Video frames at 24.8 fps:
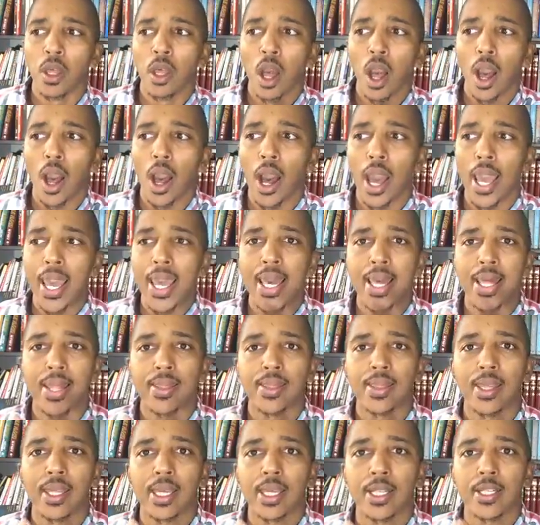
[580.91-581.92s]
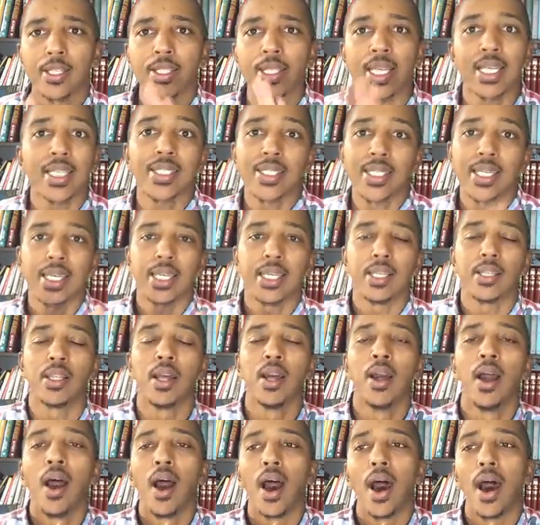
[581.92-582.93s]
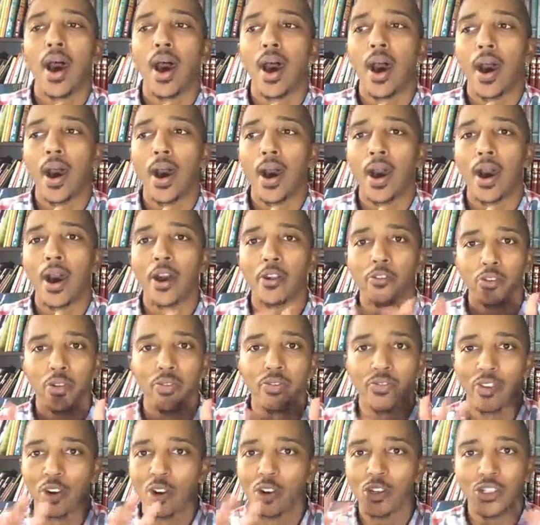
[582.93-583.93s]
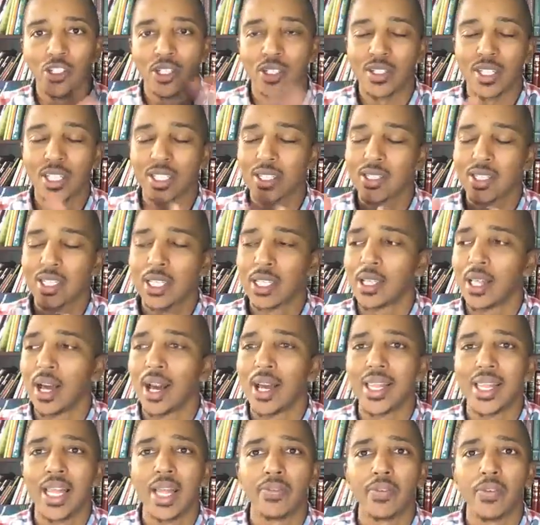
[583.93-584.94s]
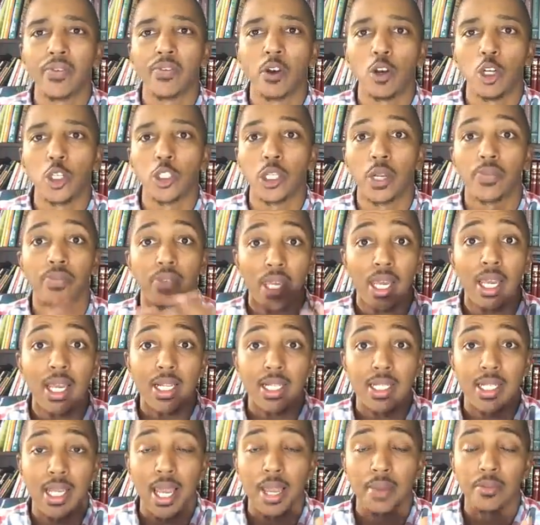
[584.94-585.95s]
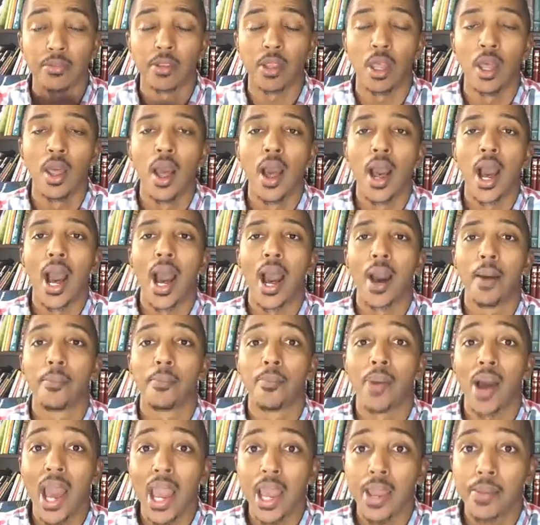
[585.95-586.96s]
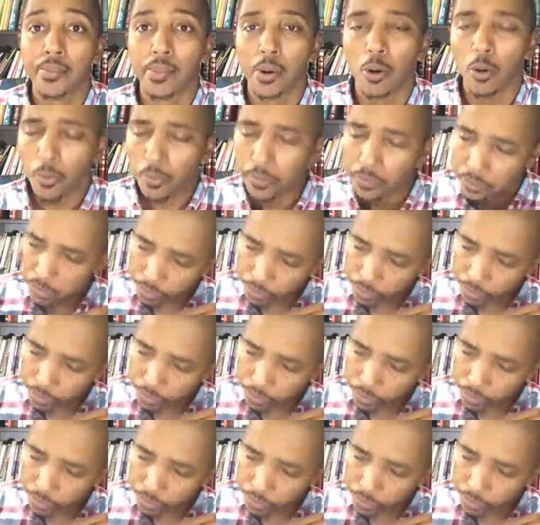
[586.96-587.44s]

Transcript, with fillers: uh, in the 1600 uh, version, 1611 uh, version of the King James uh, Bible,